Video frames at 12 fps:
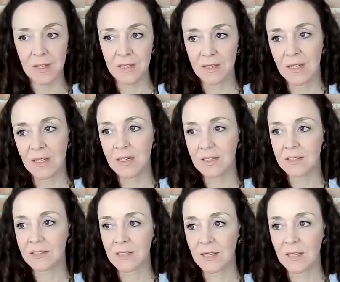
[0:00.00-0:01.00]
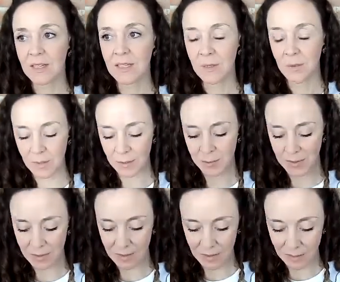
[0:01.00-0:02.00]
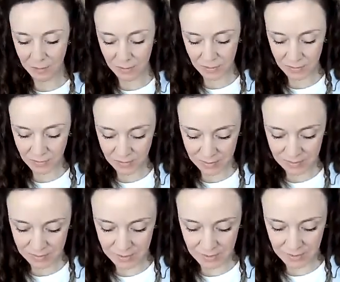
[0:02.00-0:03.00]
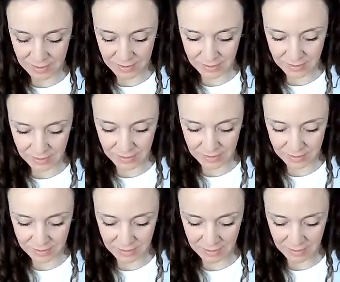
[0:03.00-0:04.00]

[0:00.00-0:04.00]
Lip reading: There is a quote by Carl Jung that says that